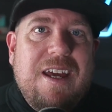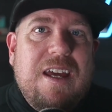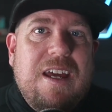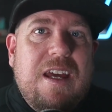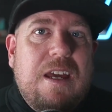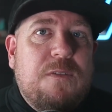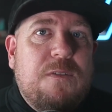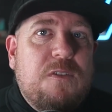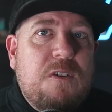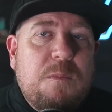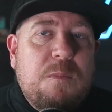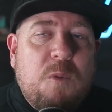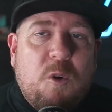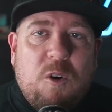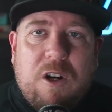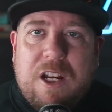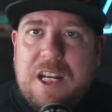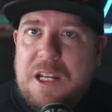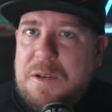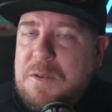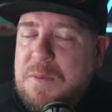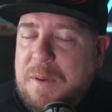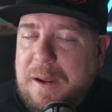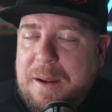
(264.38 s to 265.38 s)
If her
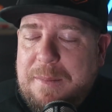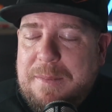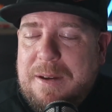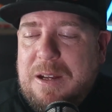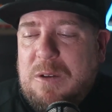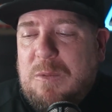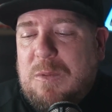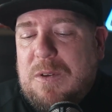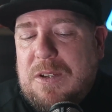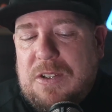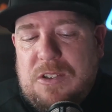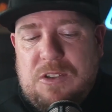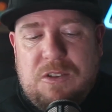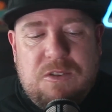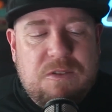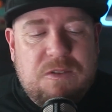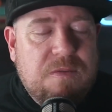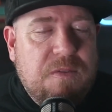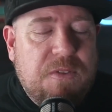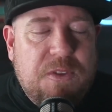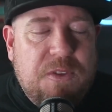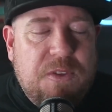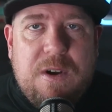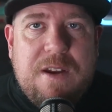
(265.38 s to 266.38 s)
mortgage payment was
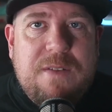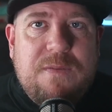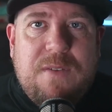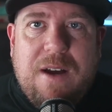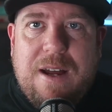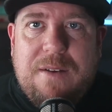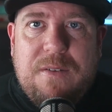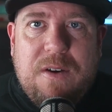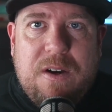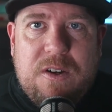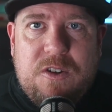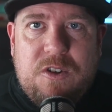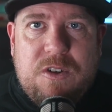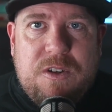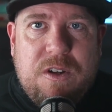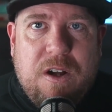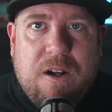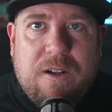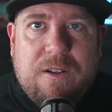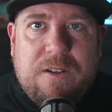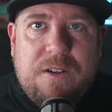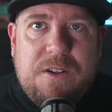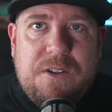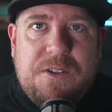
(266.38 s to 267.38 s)

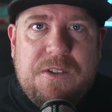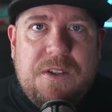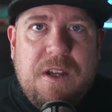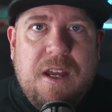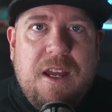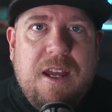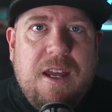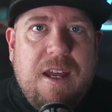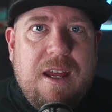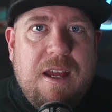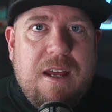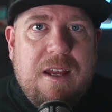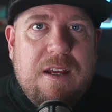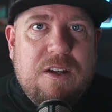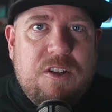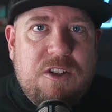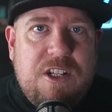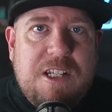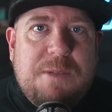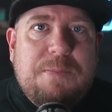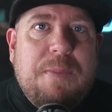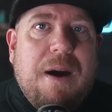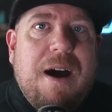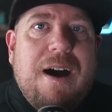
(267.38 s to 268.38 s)
$3,500,
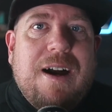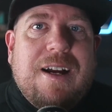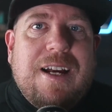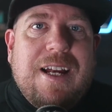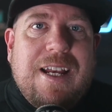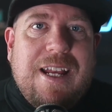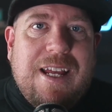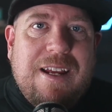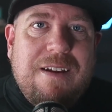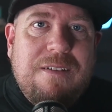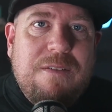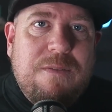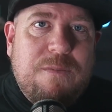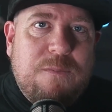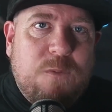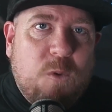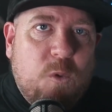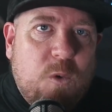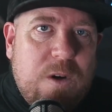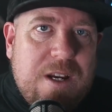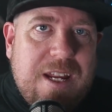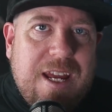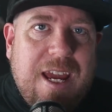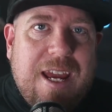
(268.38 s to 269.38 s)
she's pocketing
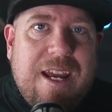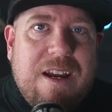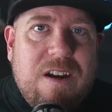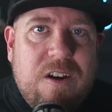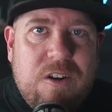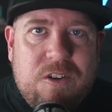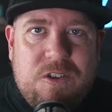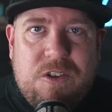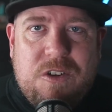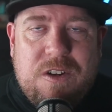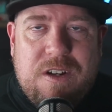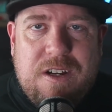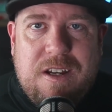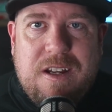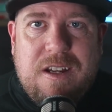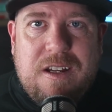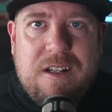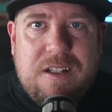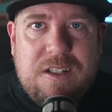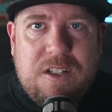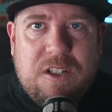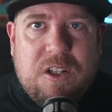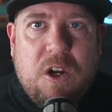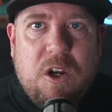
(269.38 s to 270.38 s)
$4,800
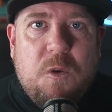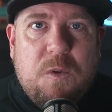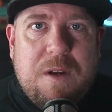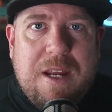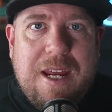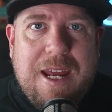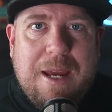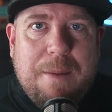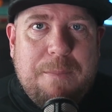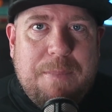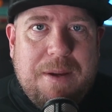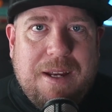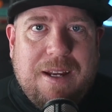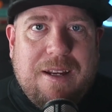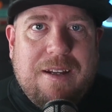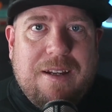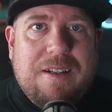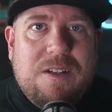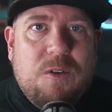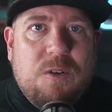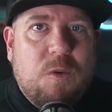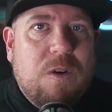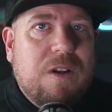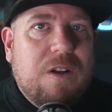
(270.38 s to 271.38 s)
to go camping
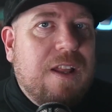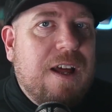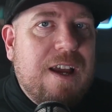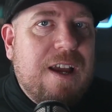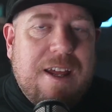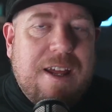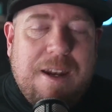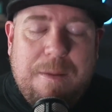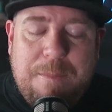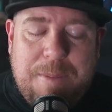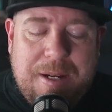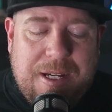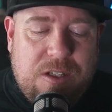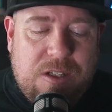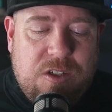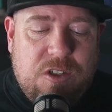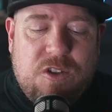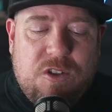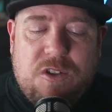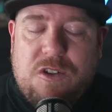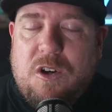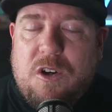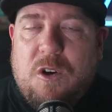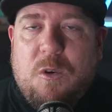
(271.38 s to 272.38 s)
or lie on a
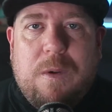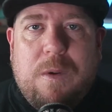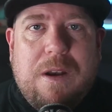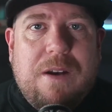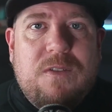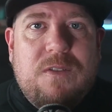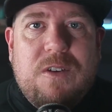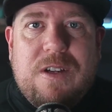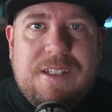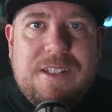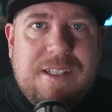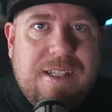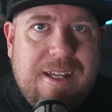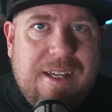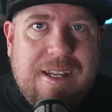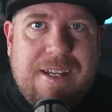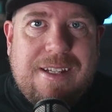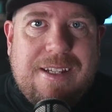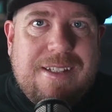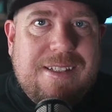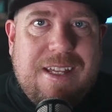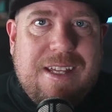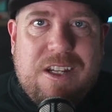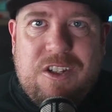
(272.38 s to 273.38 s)
beach or whatever it
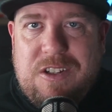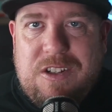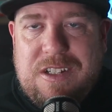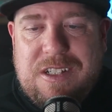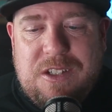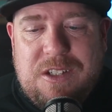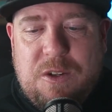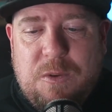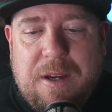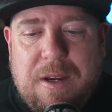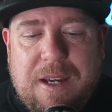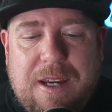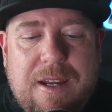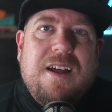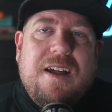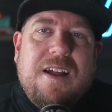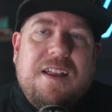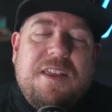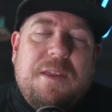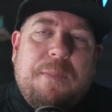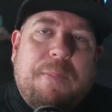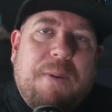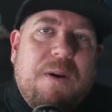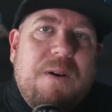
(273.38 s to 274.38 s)
is that she's doing.
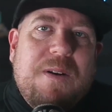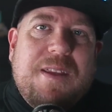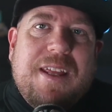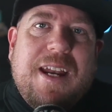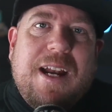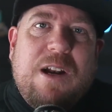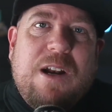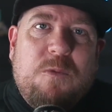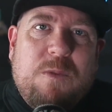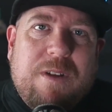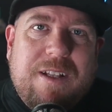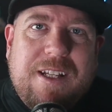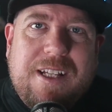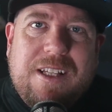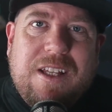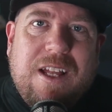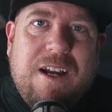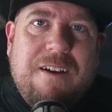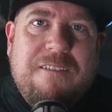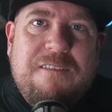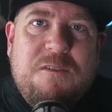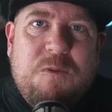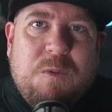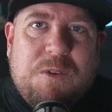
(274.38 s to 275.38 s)
The part that I really
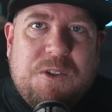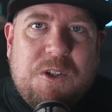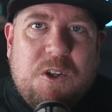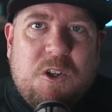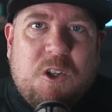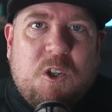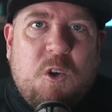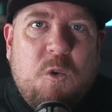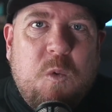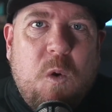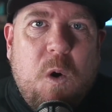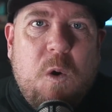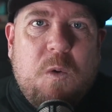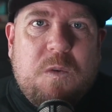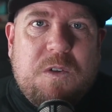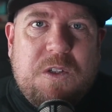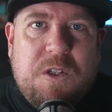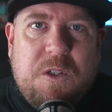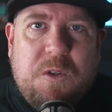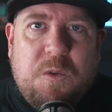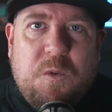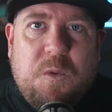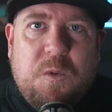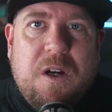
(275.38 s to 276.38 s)
loved was her quote
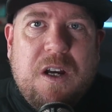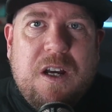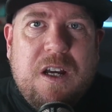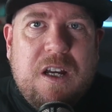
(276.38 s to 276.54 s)
to